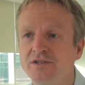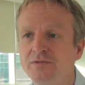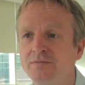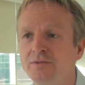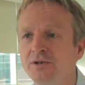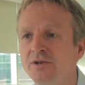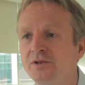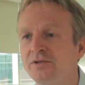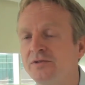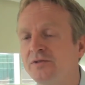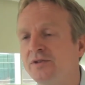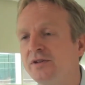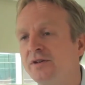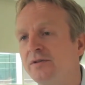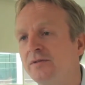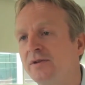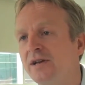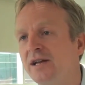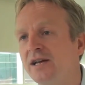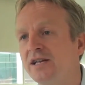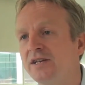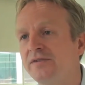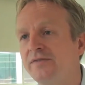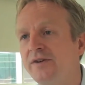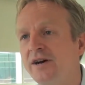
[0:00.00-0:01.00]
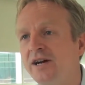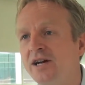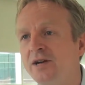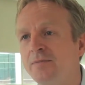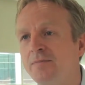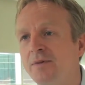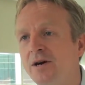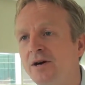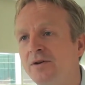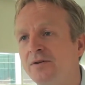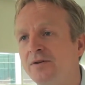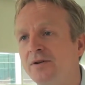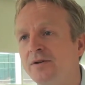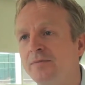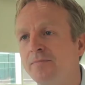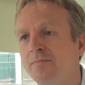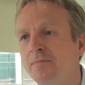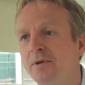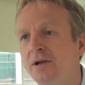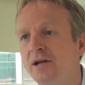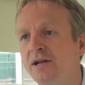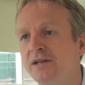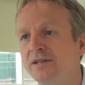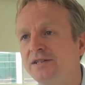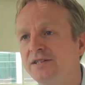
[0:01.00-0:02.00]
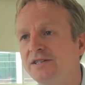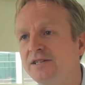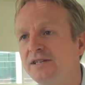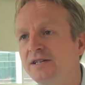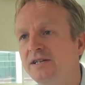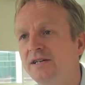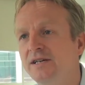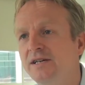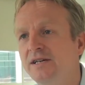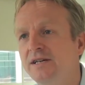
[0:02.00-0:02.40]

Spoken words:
to build gas-fired power plants